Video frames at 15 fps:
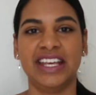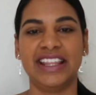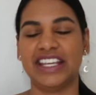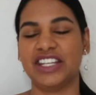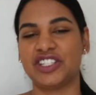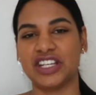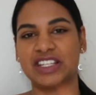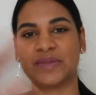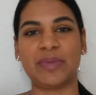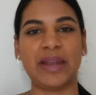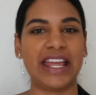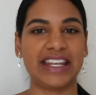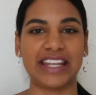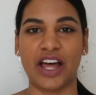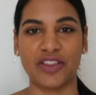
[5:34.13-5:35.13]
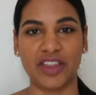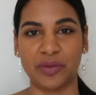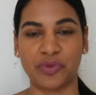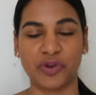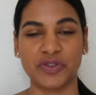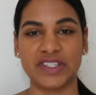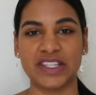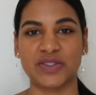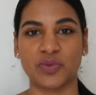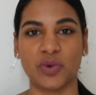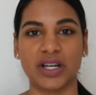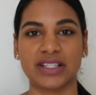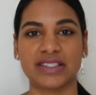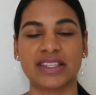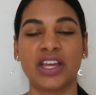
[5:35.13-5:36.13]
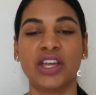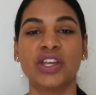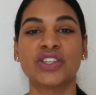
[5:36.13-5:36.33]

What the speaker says: Then she explained how that process works.